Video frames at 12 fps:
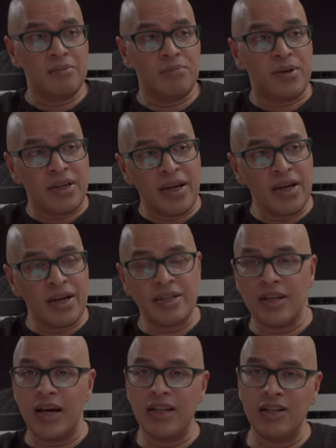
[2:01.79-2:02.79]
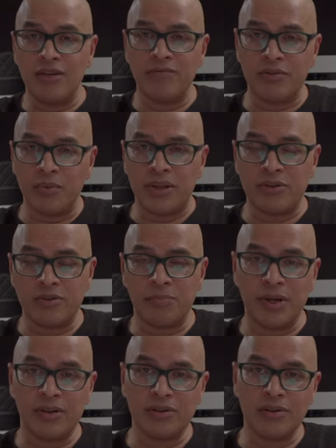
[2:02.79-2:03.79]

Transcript: But yeah, I love the way their speakers